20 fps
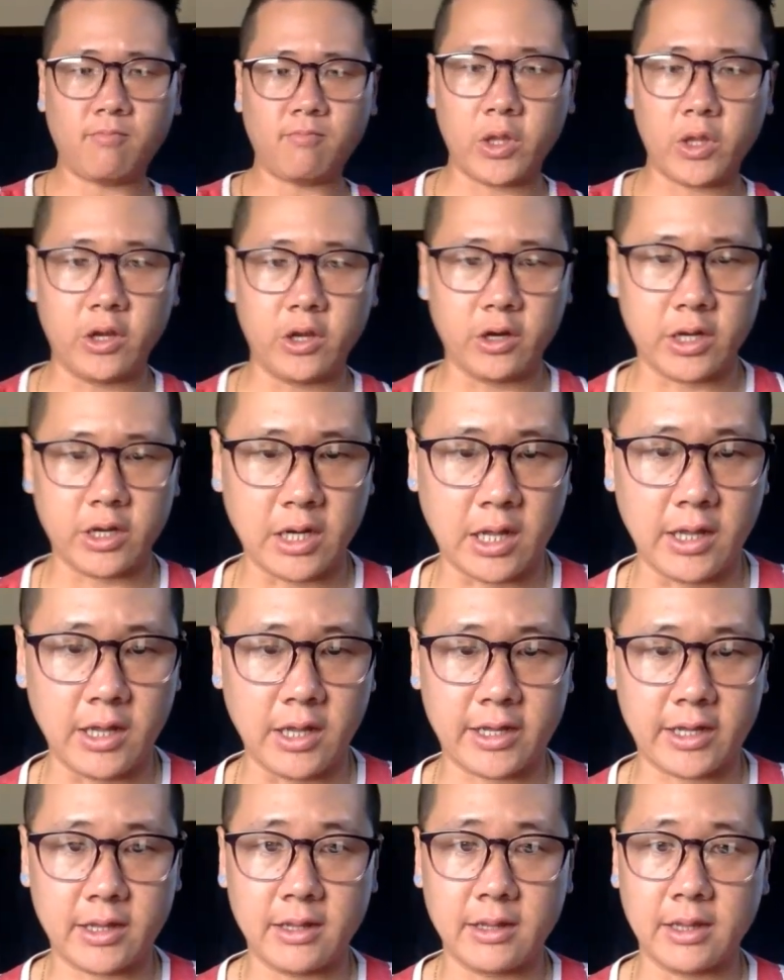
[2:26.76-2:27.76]
you're going to
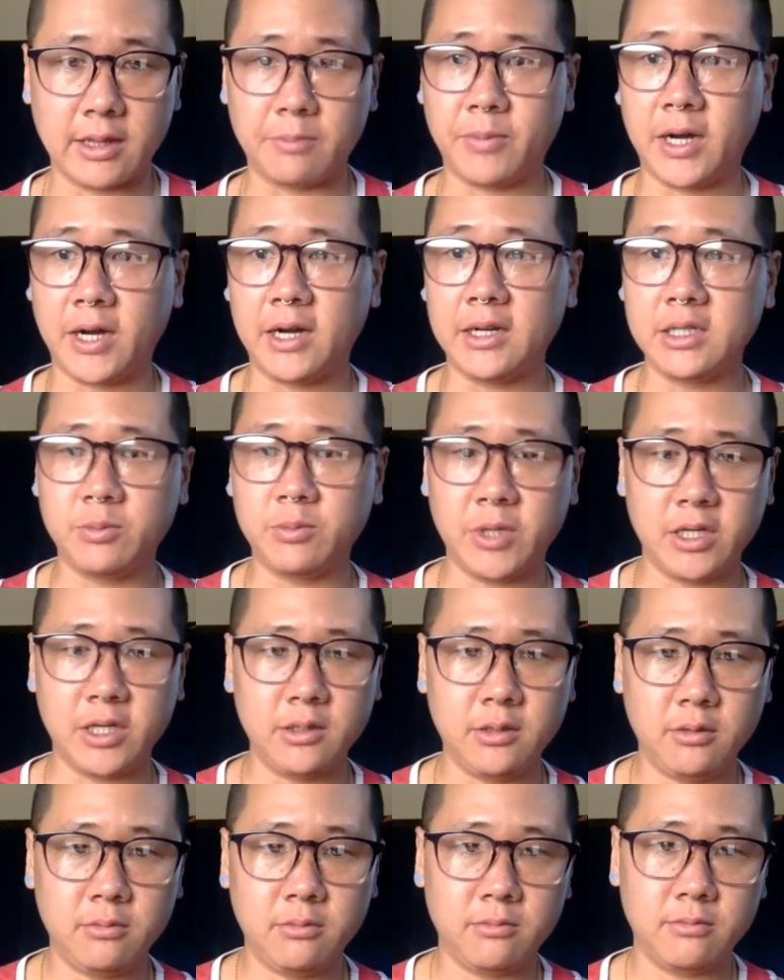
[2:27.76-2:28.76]
click the pause button